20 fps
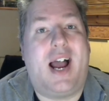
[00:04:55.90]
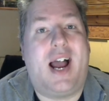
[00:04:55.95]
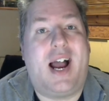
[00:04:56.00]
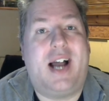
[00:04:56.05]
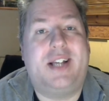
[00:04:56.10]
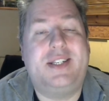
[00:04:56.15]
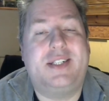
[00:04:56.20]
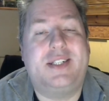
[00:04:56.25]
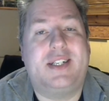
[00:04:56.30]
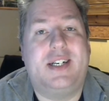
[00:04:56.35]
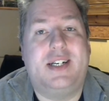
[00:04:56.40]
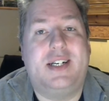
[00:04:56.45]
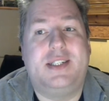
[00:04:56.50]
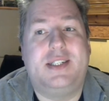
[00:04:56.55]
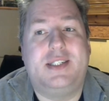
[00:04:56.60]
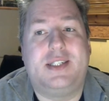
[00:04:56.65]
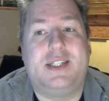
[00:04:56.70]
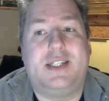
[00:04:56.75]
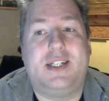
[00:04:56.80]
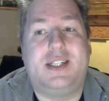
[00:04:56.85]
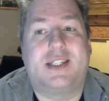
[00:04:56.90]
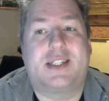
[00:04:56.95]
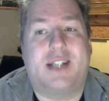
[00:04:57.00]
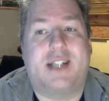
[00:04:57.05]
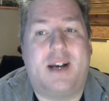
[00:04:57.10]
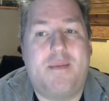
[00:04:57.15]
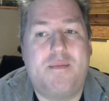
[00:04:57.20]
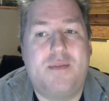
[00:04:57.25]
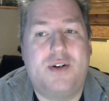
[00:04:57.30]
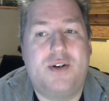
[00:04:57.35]
And in
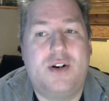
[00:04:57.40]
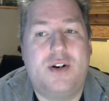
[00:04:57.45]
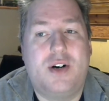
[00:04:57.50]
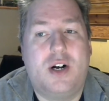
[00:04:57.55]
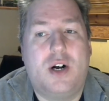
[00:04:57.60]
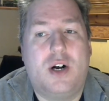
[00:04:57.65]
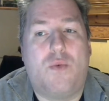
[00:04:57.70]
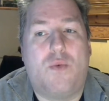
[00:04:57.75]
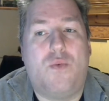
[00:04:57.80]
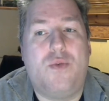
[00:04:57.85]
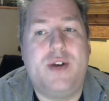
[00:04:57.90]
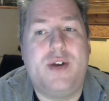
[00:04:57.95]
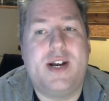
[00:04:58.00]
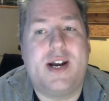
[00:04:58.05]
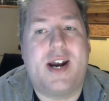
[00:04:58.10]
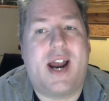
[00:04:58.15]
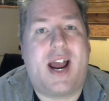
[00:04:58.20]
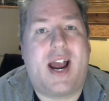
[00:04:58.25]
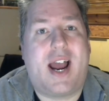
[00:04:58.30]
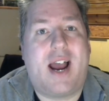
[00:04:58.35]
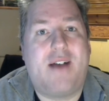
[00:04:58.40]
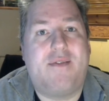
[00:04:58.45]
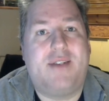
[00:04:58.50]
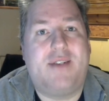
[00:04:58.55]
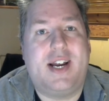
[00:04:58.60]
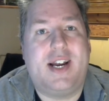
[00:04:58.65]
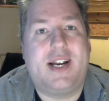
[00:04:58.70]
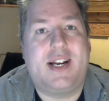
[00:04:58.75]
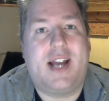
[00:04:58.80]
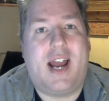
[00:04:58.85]
December we are
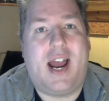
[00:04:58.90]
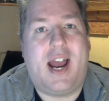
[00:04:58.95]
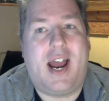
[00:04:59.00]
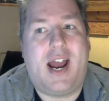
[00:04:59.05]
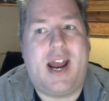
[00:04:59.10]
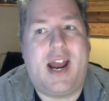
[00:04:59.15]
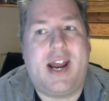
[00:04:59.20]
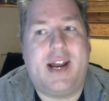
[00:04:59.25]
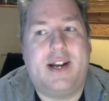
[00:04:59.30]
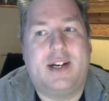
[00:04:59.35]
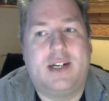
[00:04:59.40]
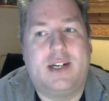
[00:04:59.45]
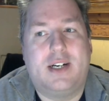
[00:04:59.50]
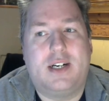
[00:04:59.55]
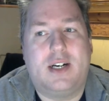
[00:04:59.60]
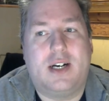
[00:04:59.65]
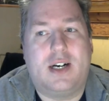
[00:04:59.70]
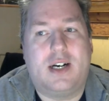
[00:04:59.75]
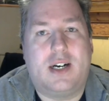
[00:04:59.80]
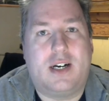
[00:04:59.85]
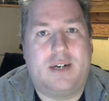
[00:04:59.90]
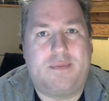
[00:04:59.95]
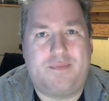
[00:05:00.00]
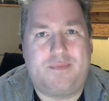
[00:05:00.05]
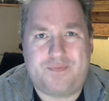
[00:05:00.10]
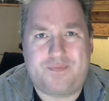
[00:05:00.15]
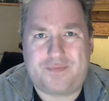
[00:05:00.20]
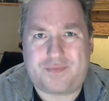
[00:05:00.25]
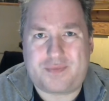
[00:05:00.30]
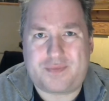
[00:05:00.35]
having a um,